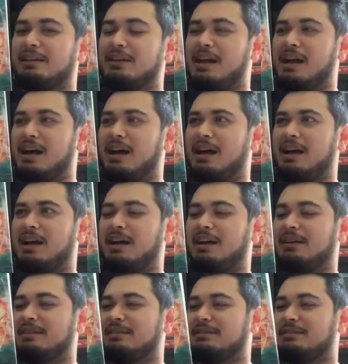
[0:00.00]

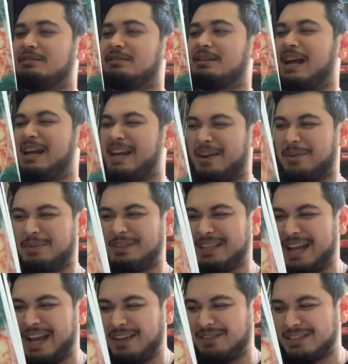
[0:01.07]
And I don't really
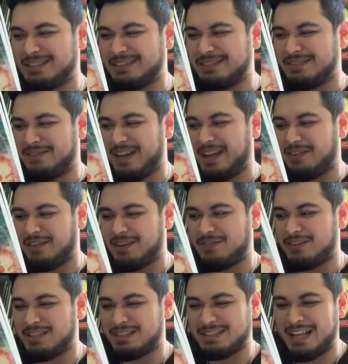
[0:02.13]
have a favorite for
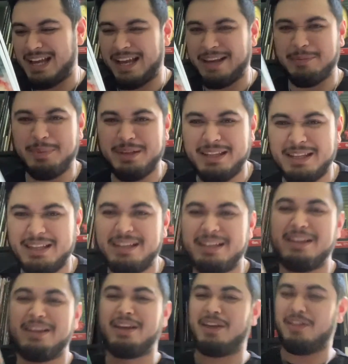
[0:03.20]
side B.
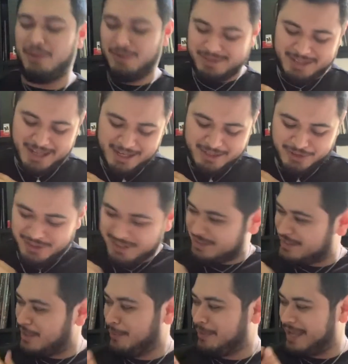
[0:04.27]
Those sides are just
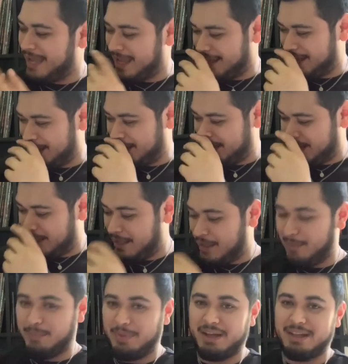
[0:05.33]
okay.
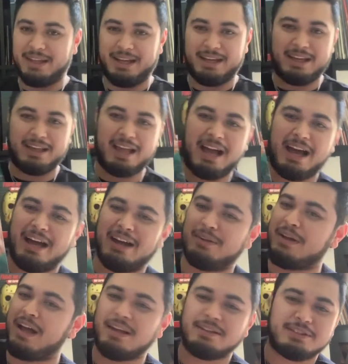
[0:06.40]
But like,
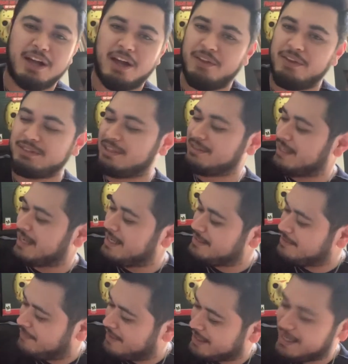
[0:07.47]
I saw this and I was like, I need to
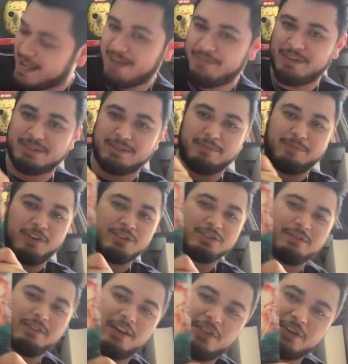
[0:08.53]
fucking have this. First of
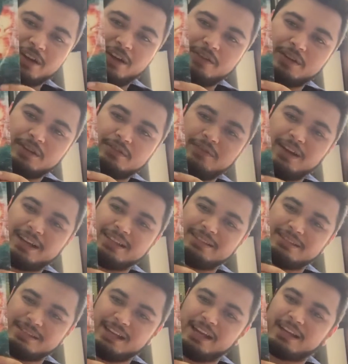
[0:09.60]
all, the cover is fucking
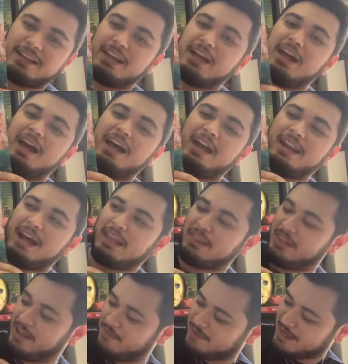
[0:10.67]
sick. And I
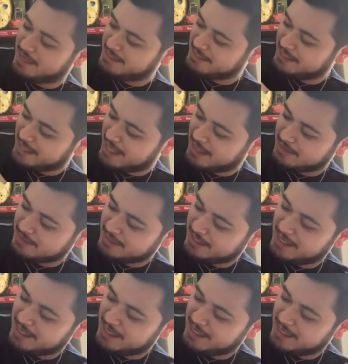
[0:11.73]
love Guardians of the Galaxy.